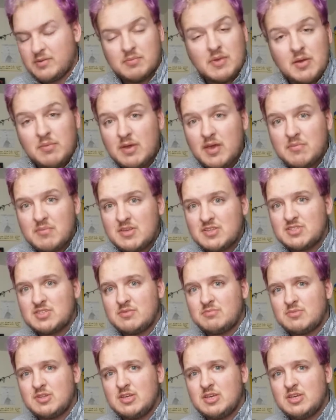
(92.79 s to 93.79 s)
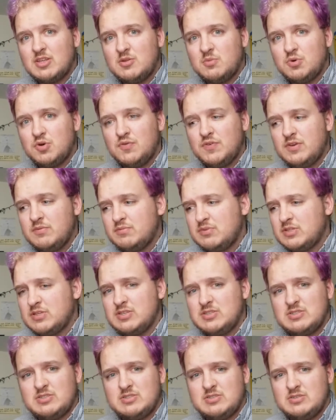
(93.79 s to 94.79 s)
Maybe I missed something in the movie.
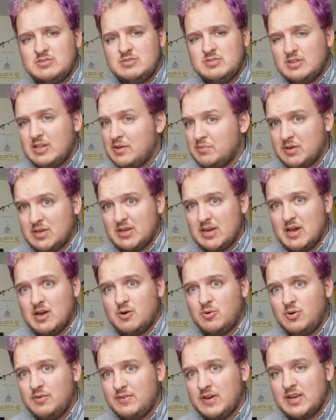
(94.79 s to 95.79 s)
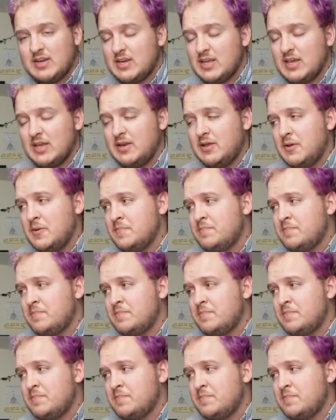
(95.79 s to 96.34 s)
Please let me know if I did.